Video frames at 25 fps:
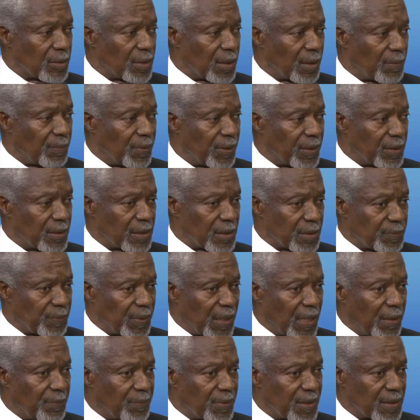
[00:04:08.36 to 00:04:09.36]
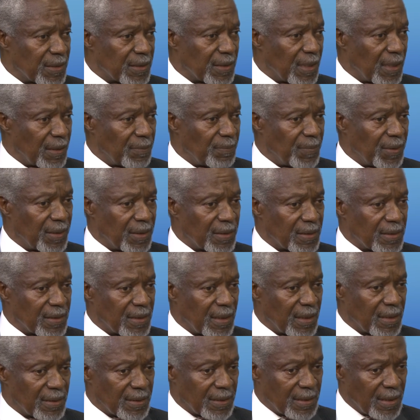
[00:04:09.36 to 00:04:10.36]
the British Prime Minister and
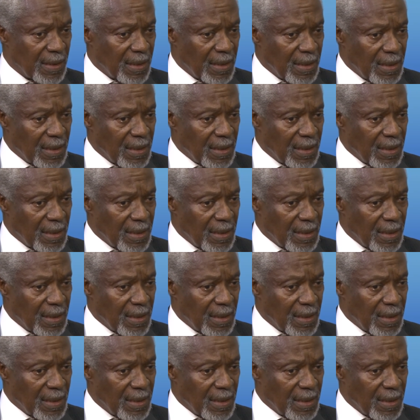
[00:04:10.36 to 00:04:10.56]
ministers